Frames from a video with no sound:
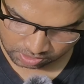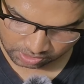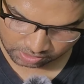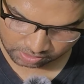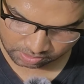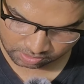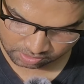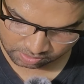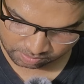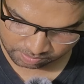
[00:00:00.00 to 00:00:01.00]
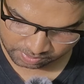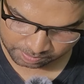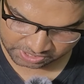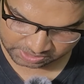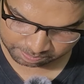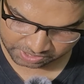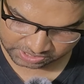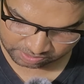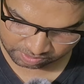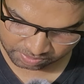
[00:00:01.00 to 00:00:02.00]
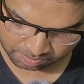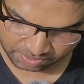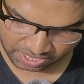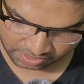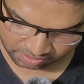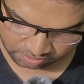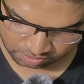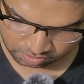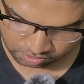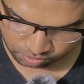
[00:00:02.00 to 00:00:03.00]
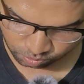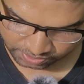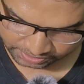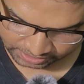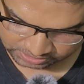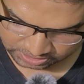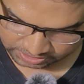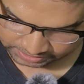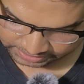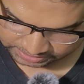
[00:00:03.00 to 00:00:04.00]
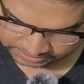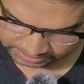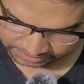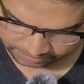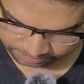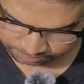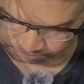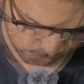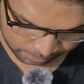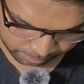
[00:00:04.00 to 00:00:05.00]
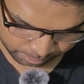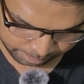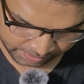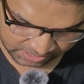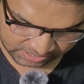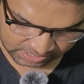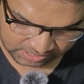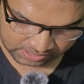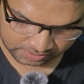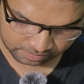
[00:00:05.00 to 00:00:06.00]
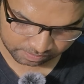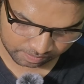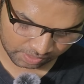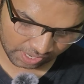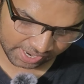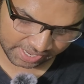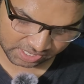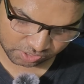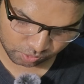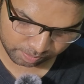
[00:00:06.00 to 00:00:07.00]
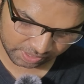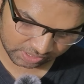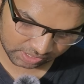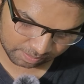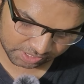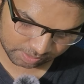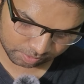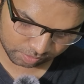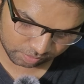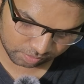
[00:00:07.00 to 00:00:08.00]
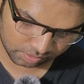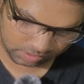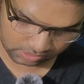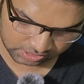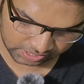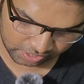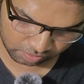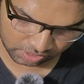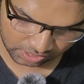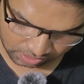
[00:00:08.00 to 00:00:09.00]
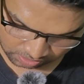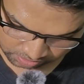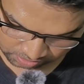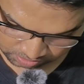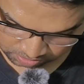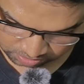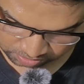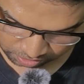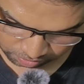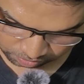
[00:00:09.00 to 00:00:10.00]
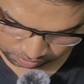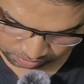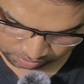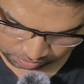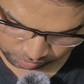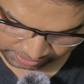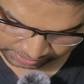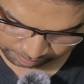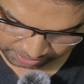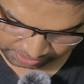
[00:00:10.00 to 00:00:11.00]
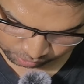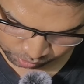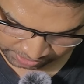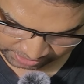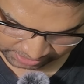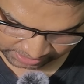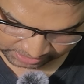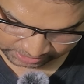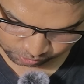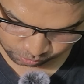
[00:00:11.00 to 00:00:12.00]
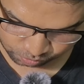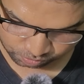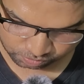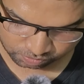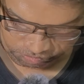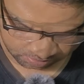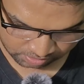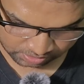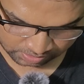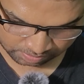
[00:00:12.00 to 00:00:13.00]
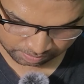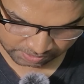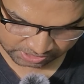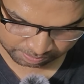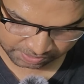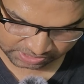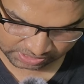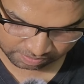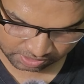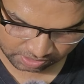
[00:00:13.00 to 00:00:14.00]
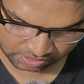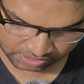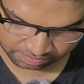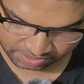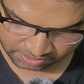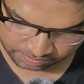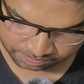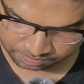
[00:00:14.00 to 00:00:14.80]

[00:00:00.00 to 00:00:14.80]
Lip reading: and bishop e7 by black. Now white castle on king side. b6, idea is to bring the bishop to this diagonal. Now white replied queen e2, bishop b7 anyway.